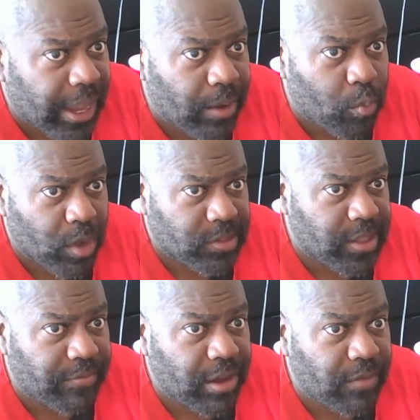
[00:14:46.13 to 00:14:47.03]
at
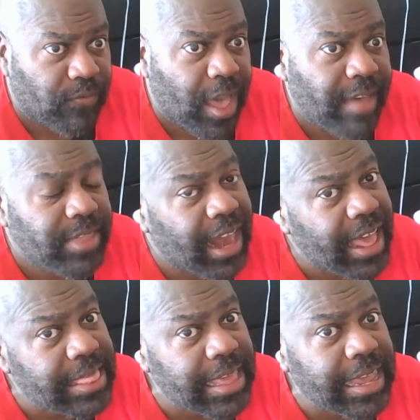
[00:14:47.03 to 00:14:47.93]
175 that I
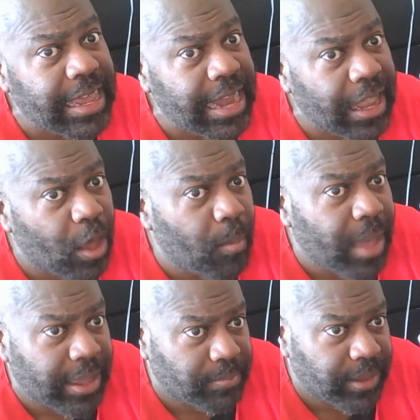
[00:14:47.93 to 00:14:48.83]
think Canelo
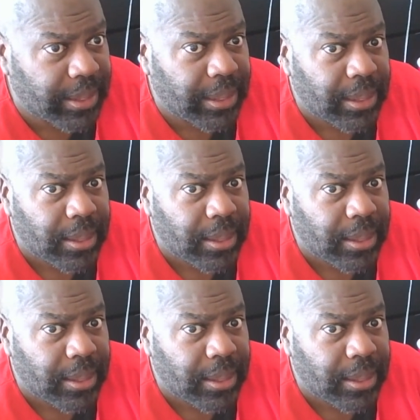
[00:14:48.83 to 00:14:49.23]
might be.